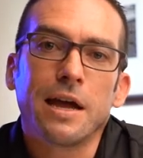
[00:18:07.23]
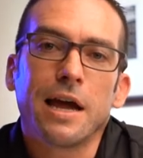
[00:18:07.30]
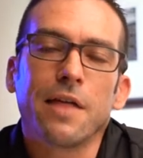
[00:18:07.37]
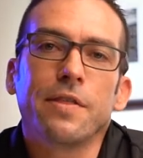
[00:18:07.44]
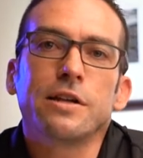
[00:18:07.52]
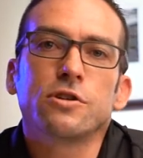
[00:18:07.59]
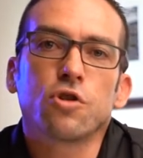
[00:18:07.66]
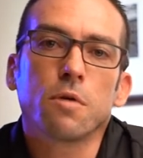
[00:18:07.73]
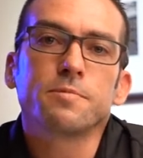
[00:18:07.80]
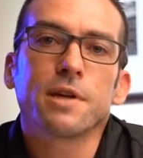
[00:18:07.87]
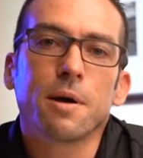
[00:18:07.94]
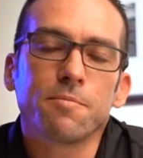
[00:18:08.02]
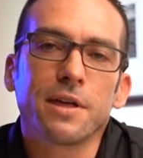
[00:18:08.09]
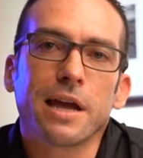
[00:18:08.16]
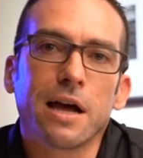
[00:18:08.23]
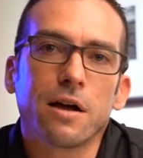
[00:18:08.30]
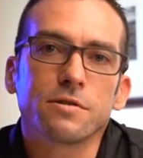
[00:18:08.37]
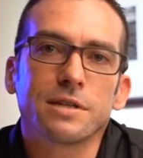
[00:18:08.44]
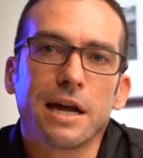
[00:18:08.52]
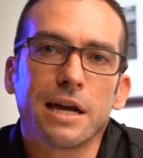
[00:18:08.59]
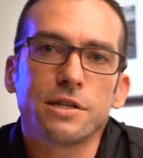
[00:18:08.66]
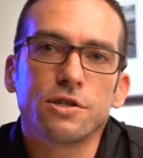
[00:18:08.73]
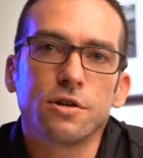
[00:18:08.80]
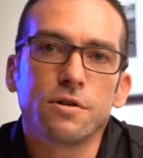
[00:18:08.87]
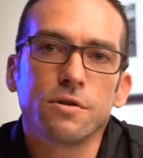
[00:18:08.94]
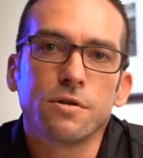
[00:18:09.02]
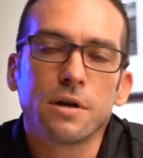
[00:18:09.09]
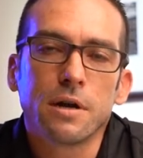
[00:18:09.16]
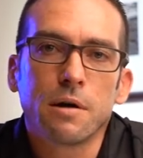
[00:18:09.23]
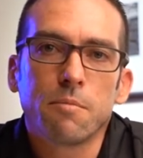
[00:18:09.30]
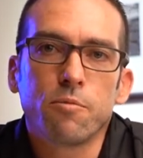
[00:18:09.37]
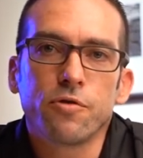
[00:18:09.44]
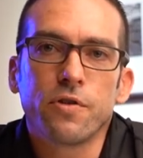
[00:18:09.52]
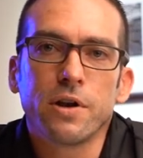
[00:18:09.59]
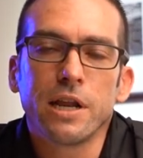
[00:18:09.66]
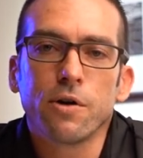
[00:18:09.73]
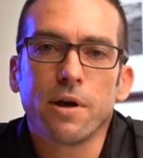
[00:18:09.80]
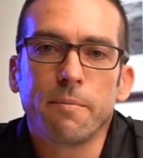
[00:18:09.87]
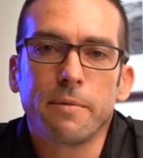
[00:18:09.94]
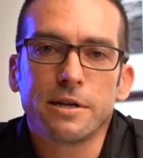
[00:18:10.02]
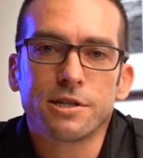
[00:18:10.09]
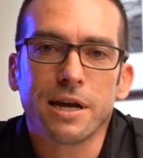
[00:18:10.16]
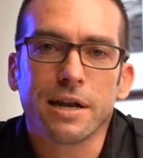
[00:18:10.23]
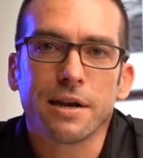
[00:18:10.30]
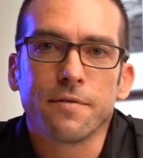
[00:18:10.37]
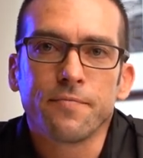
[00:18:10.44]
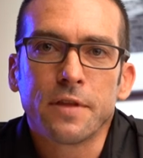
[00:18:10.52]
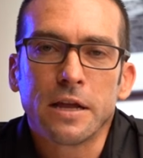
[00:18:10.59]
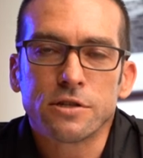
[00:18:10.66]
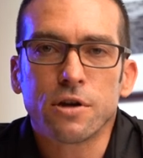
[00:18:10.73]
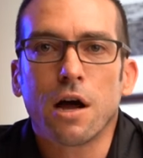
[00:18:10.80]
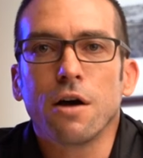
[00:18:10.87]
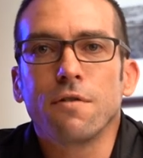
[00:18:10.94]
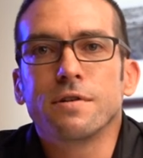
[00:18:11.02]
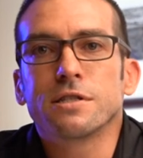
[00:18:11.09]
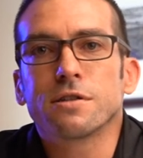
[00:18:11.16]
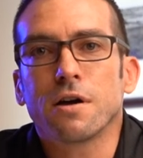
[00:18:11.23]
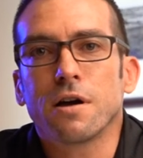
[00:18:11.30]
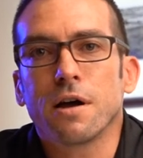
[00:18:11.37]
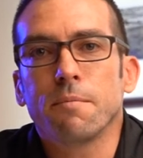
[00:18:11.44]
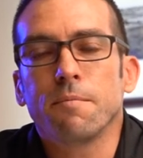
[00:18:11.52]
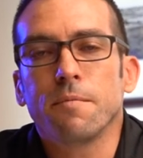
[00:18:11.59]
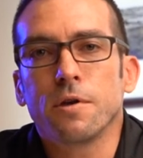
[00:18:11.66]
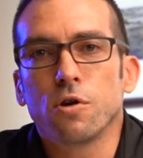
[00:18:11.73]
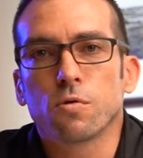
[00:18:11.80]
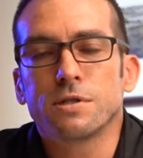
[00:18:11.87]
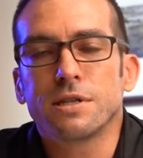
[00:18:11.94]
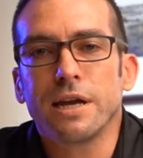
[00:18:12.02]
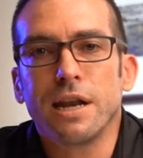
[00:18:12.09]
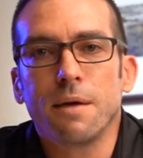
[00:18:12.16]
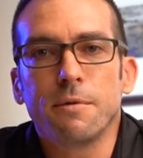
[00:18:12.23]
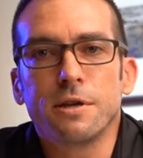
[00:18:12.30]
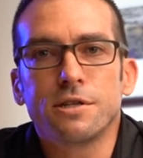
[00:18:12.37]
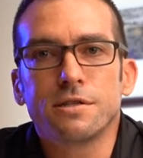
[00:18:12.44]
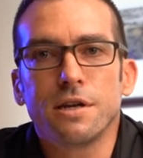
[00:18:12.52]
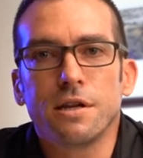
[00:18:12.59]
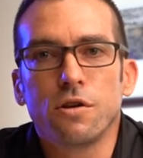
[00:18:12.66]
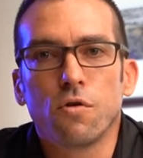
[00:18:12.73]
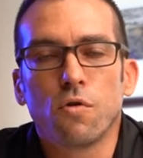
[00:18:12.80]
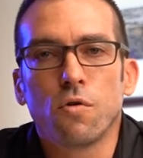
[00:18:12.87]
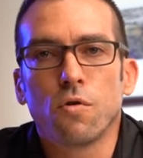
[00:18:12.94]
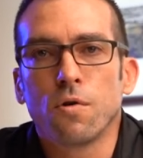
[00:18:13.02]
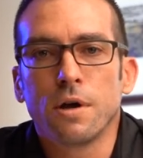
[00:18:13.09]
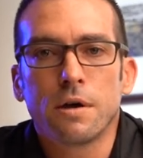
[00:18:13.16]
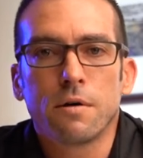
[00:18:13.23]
And then drop something else as you put the new image in. So over time, your 10 images in your,